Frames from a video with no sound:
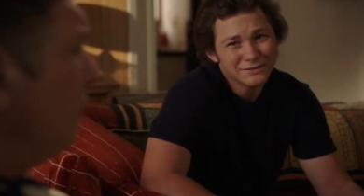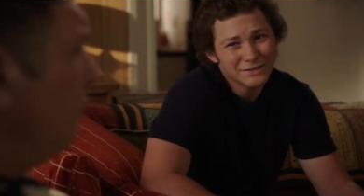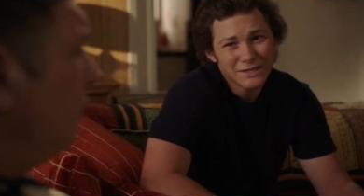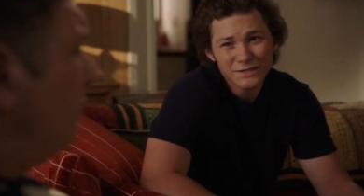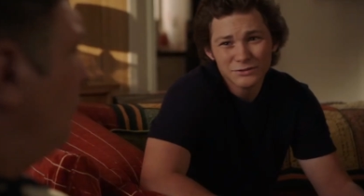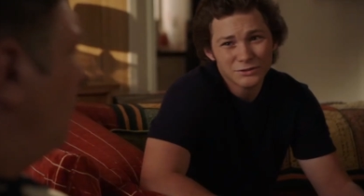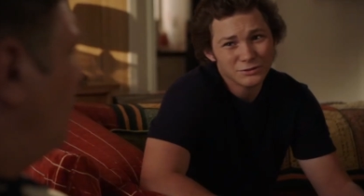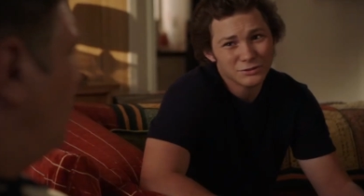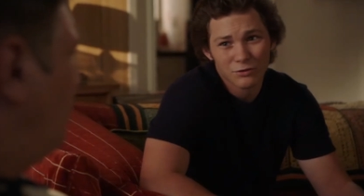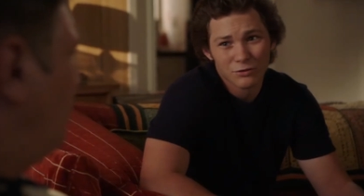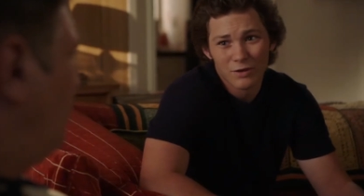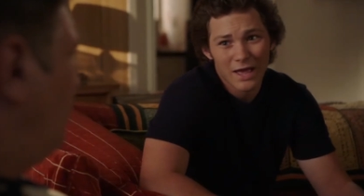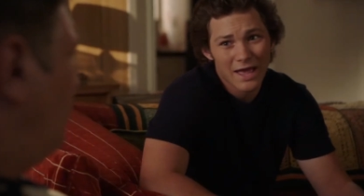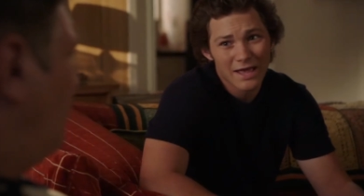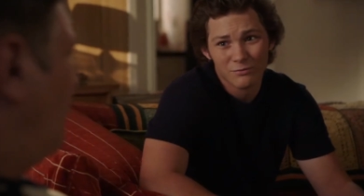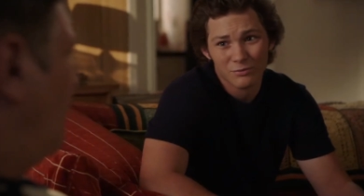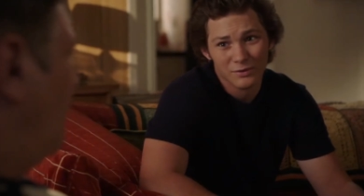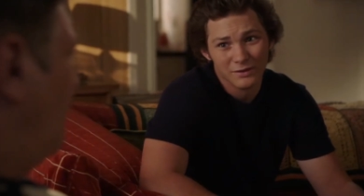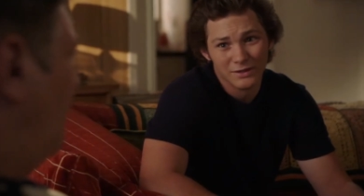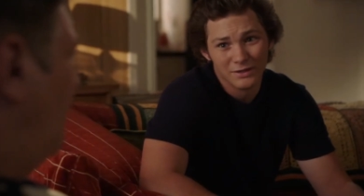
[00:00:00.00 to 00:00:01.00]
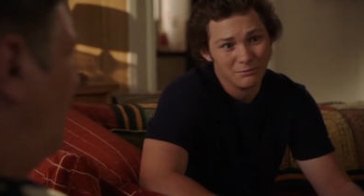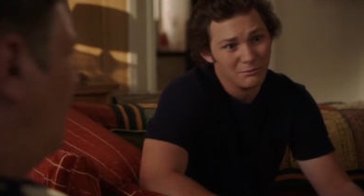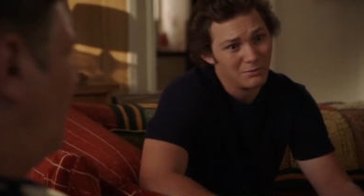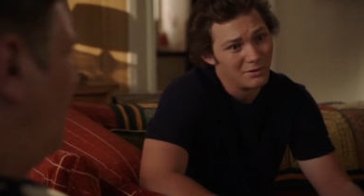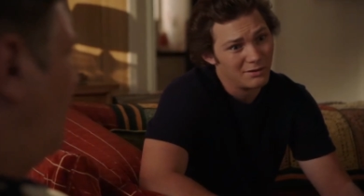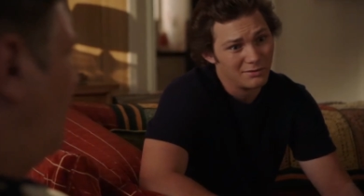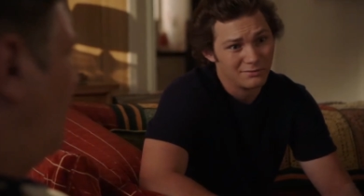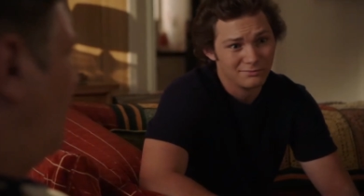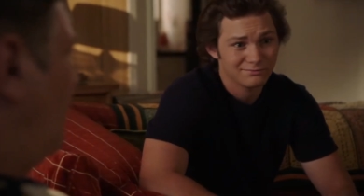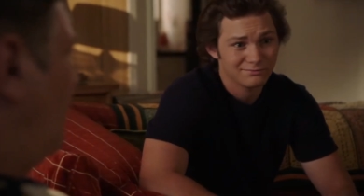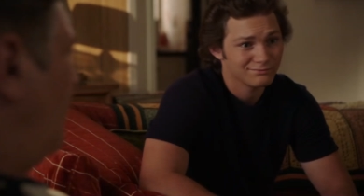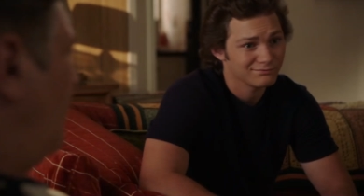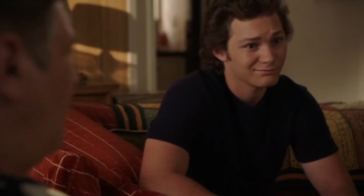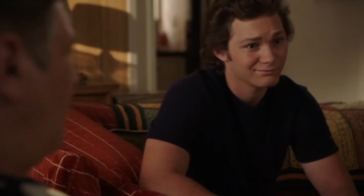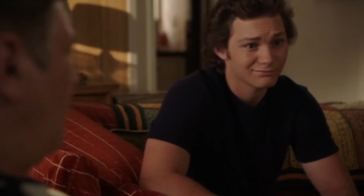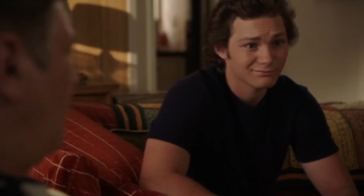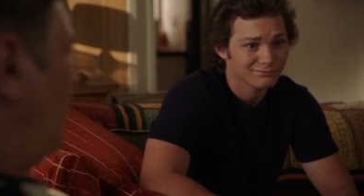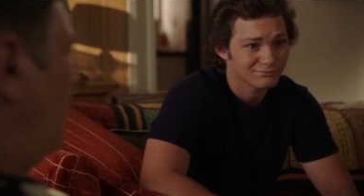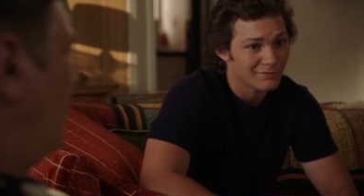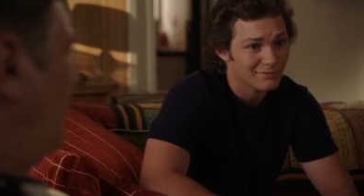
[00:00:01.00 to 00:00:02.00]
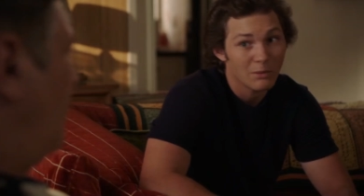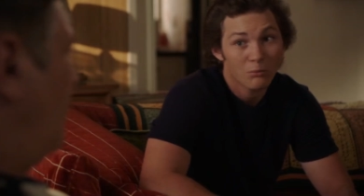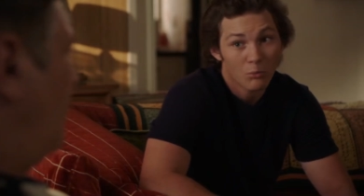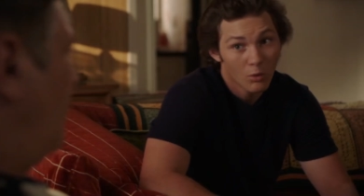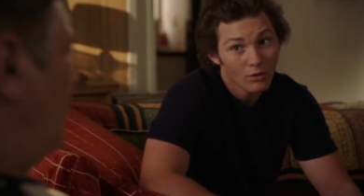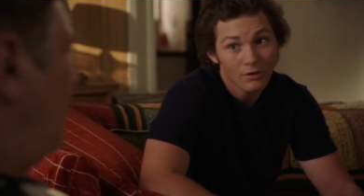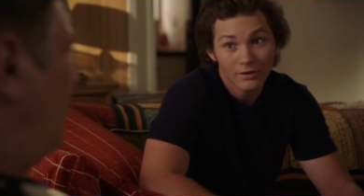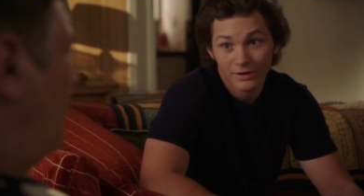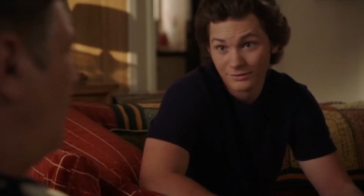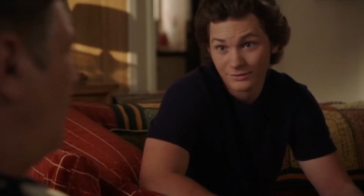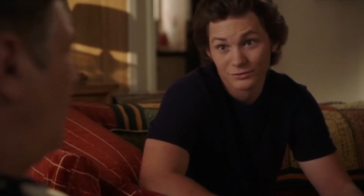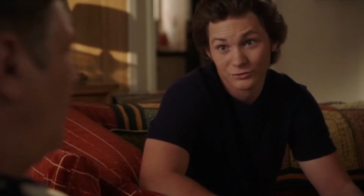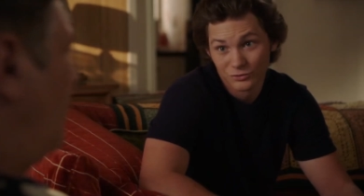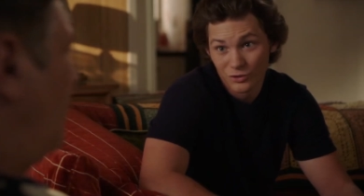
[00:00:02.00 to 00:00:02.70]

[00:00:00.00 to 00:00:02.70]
says she's okay with it, but I'm worried it's a